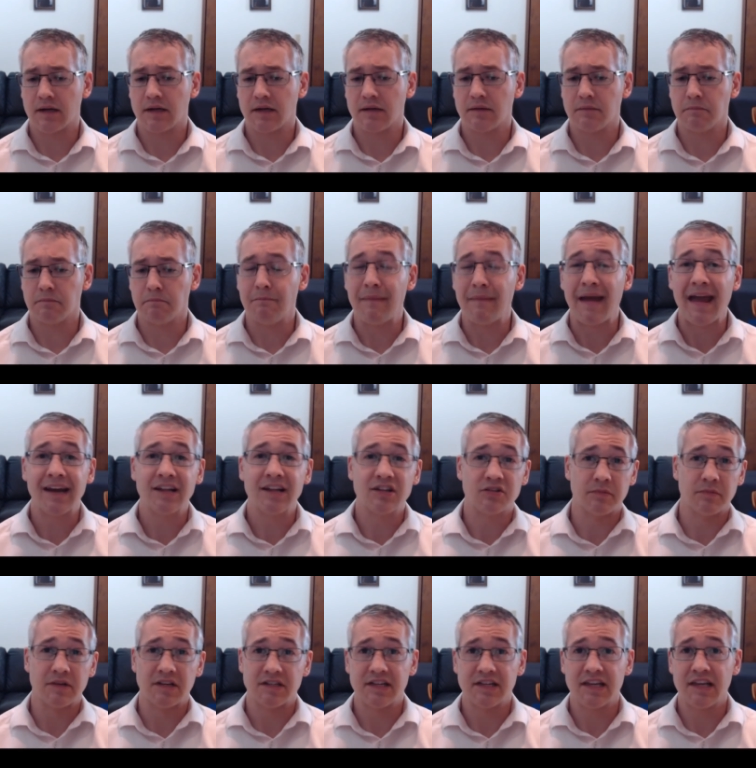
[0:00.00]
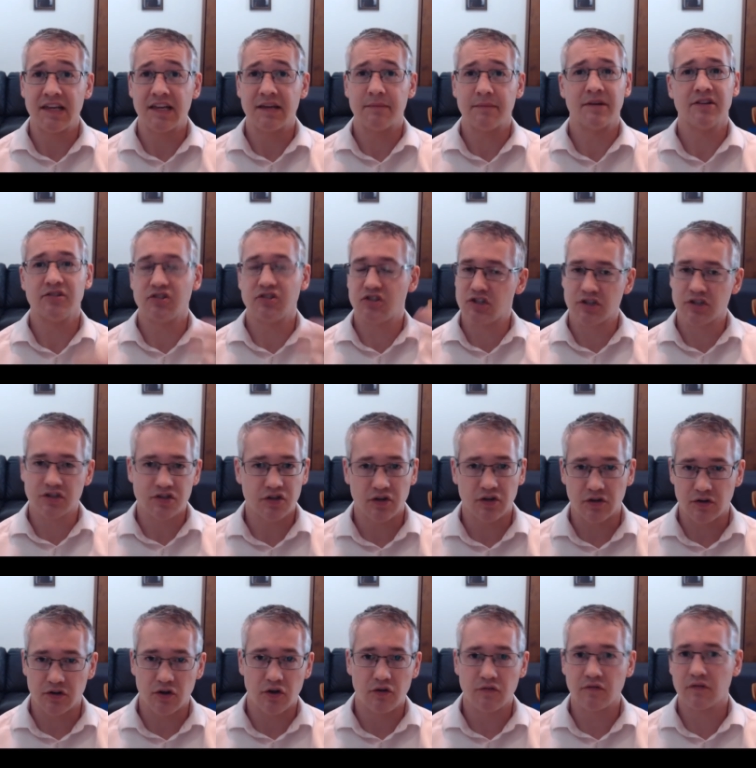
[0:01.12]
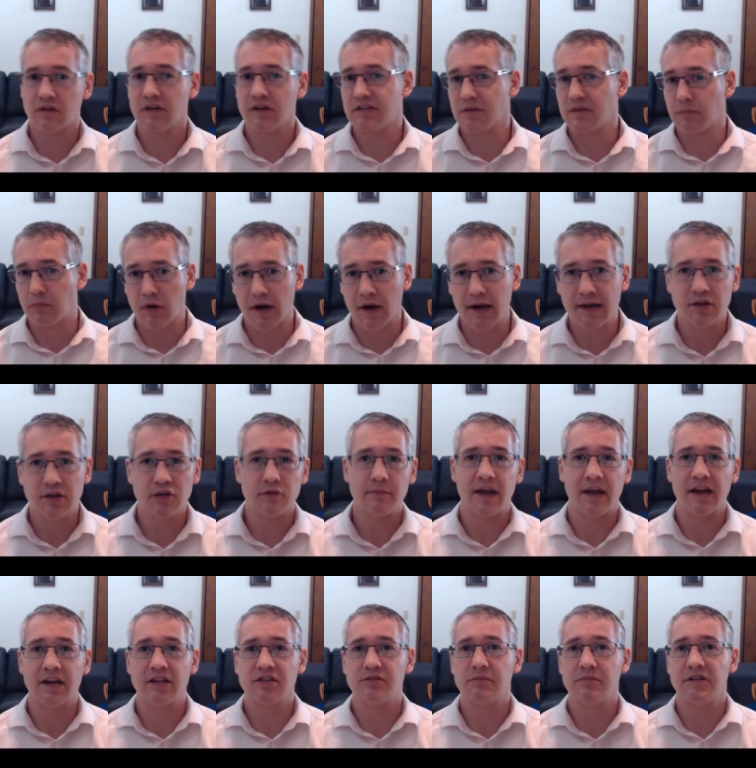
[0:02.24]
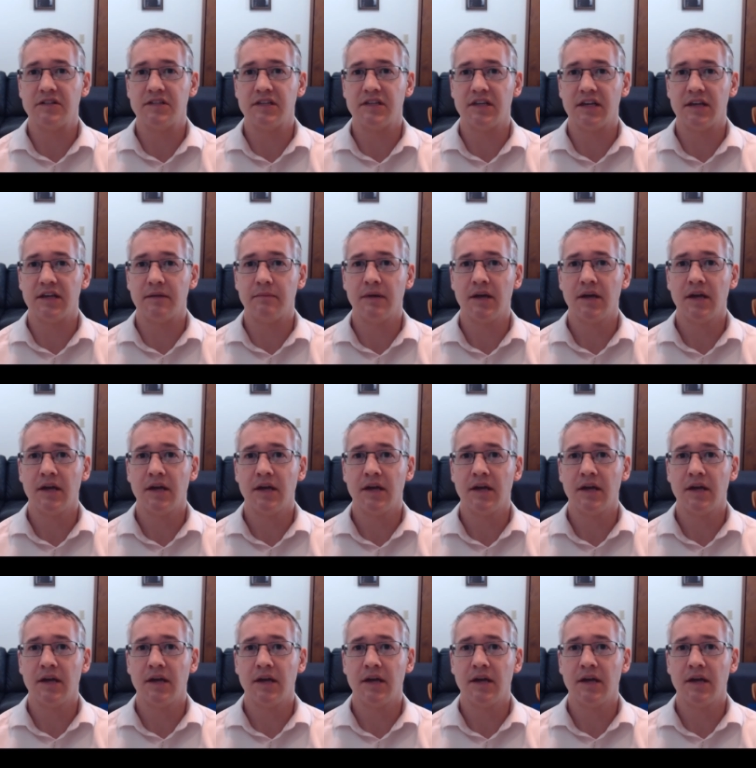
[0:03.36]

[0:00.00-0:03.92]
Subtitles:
management team has just turned over, it's a brand new management team,